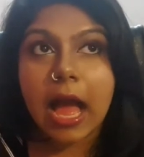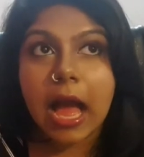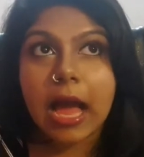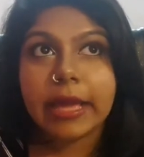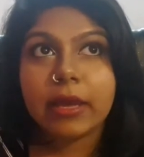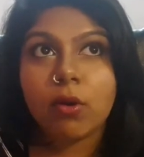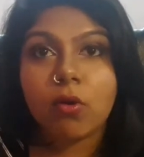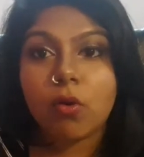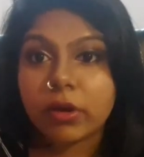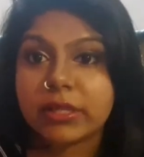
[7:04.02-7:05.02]
I
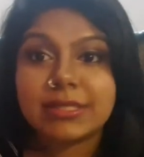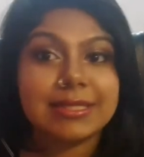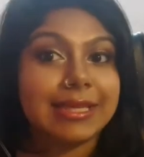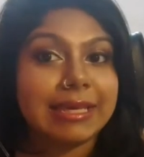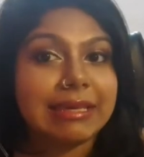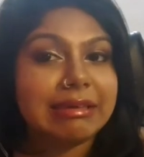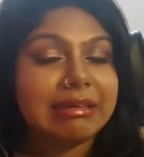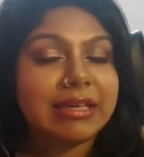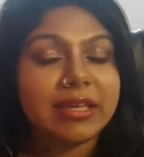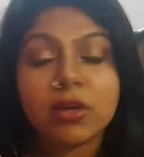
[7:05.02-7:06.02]
honestly
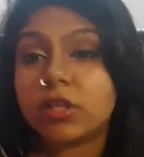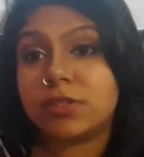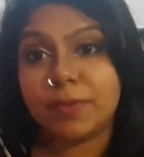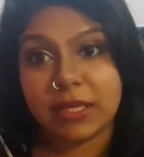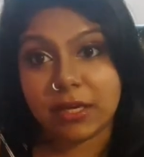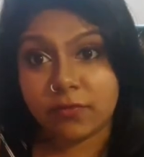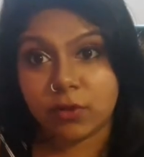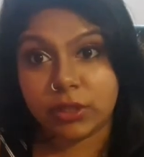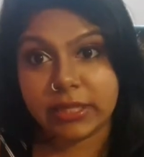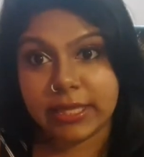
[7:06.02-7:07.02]
cannot speak enough
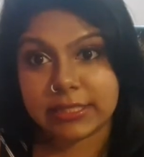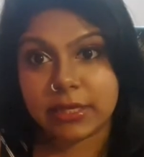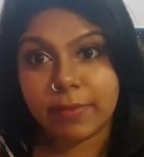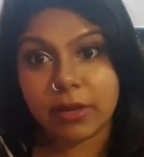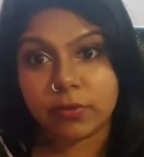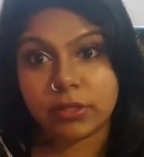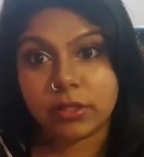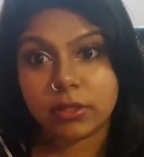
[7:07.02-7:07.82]
good things about